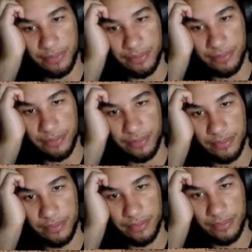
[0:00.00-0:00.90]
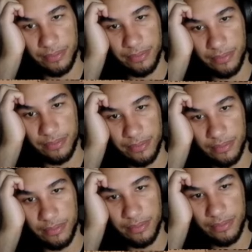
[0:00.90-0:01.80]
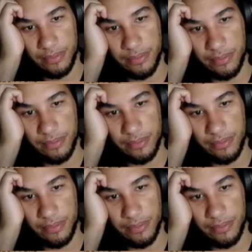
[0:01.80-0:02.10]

Nobody speaks.